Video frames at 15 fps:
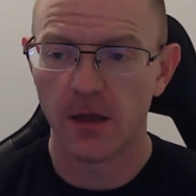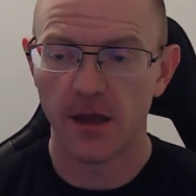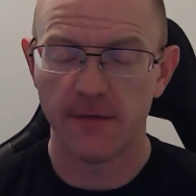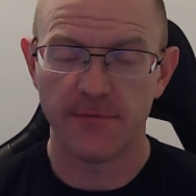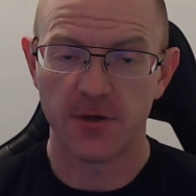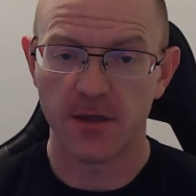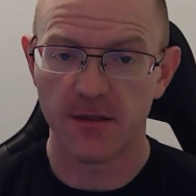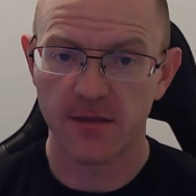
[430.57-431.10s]
And
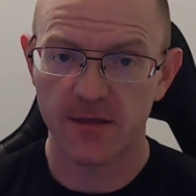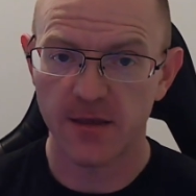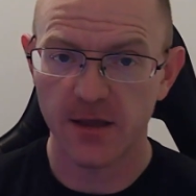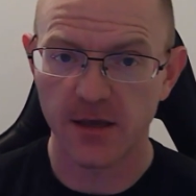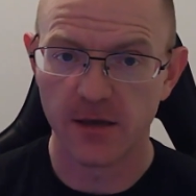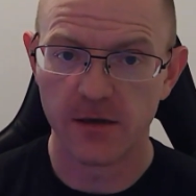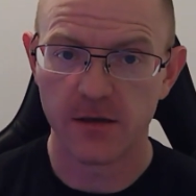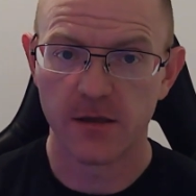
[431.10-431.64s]
if you can sing
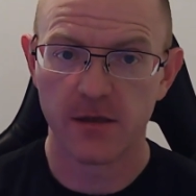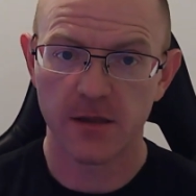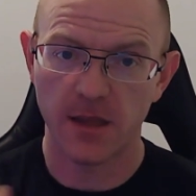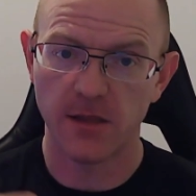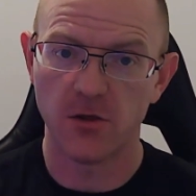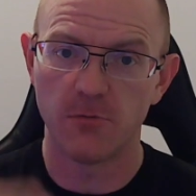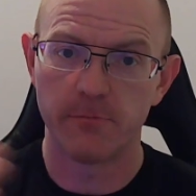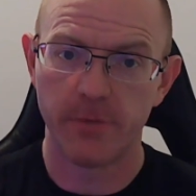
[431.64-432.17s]
it,
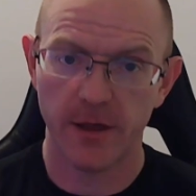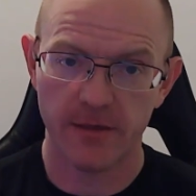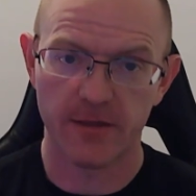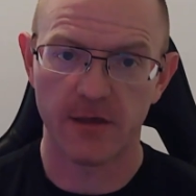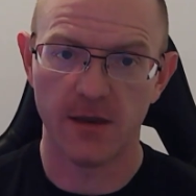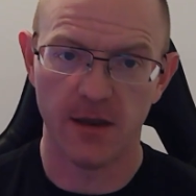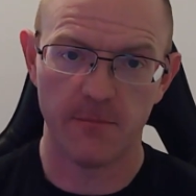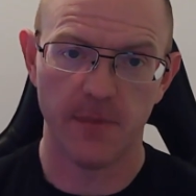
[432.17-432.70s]
can you buzz
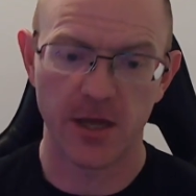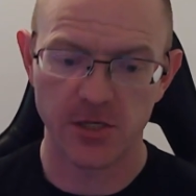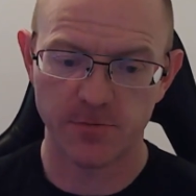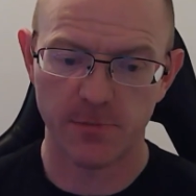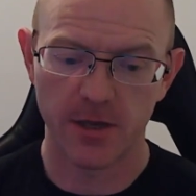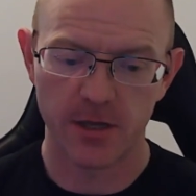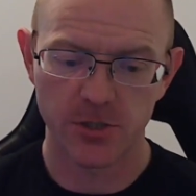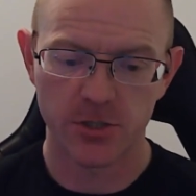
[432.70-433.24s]
it and match
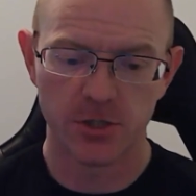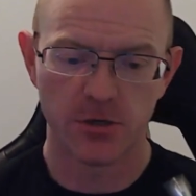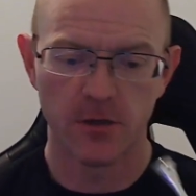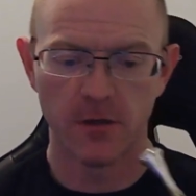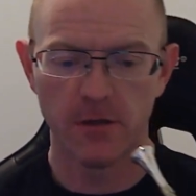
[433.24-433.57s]
pitch?